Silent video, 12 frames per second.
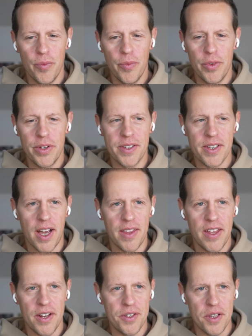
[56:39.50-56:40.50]
decide
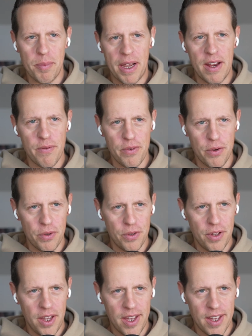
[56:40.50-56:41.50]
that it's just painful,
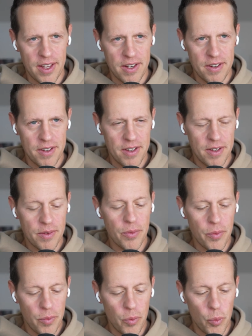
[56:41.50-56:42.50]
and
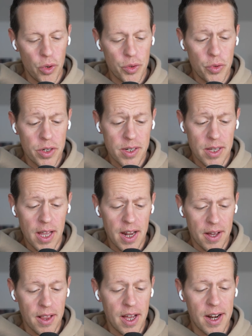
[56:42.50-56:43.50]
which is a lot
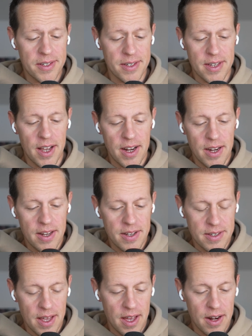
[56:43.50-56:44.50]
of society does
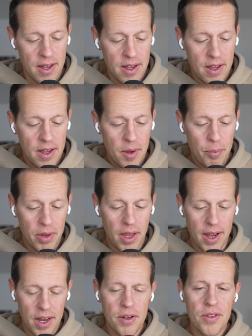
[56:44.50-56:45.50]
that. But like,
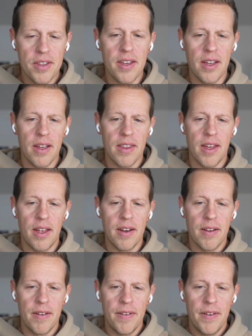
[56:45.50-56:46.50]
I do think that
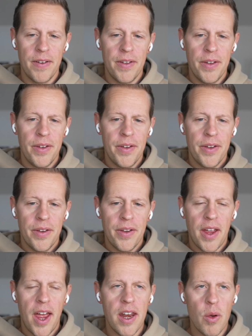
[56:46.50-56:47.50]

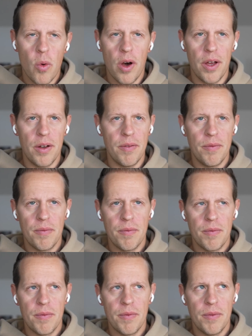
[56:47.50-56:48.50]
anyone,
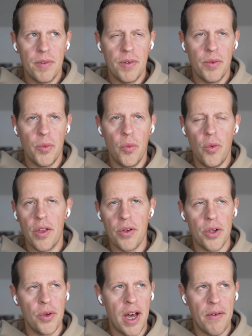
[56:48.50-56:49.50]
whether
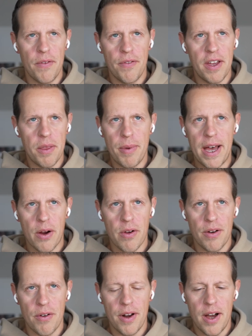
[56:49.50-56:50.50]
you have a faith
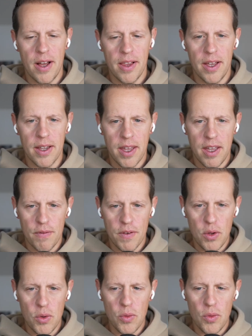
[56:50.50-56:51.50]
background or not, like, if
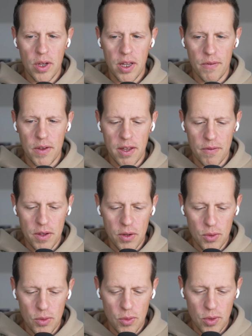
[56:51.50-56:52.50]
you
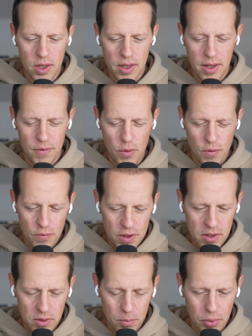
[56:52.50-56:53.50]

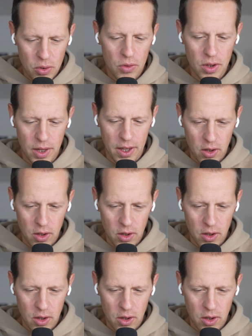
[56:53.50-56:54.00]
feel like